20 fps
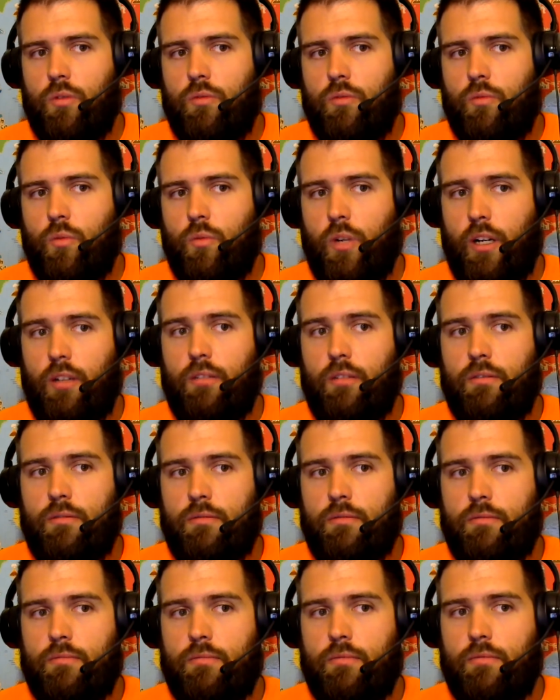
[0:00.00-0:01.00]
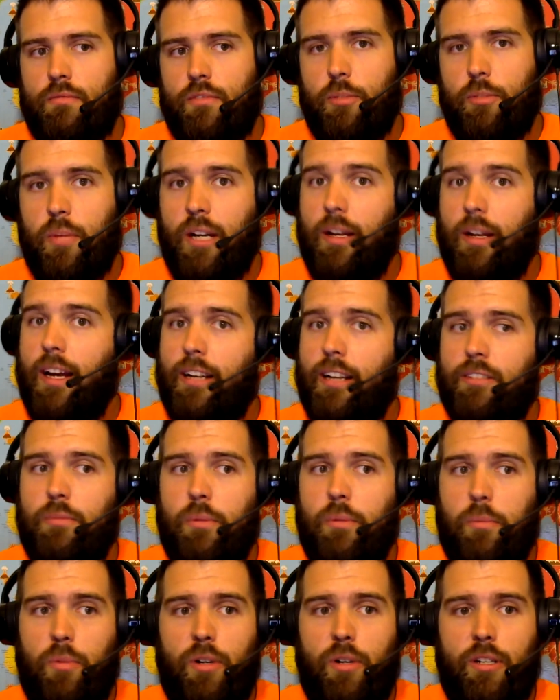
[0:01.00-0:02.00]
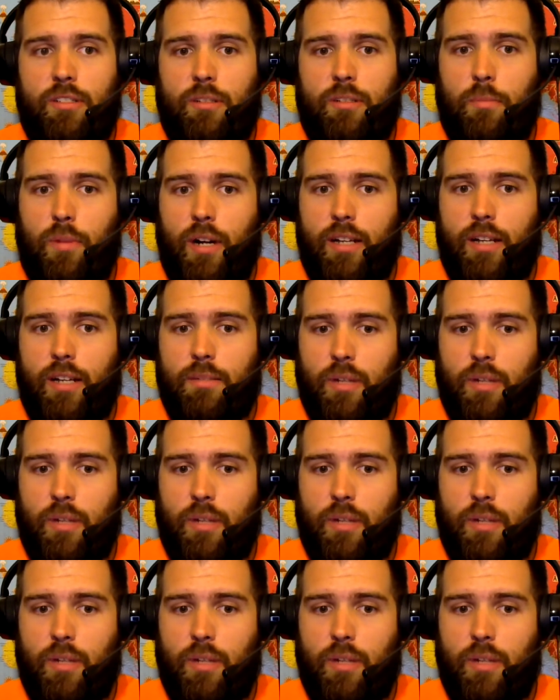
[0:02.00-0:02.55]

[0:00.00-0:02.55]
Well, you might actually be pretty surprised